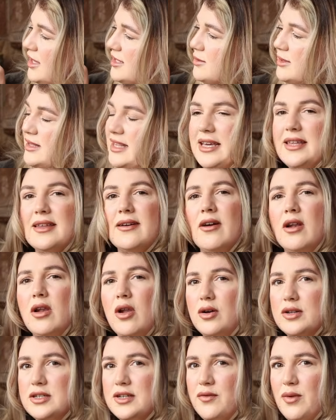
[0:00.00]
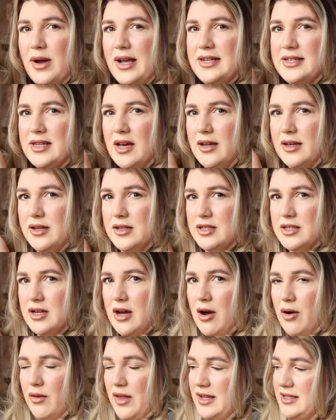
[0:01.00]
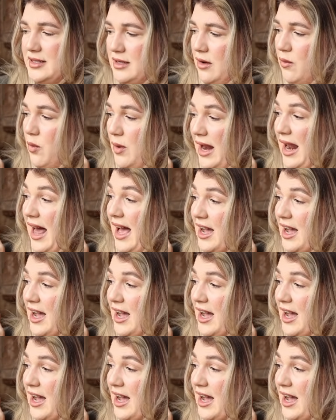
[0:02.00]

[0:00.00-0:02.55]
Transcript: So I think there are lots of ways that I could style this, and I will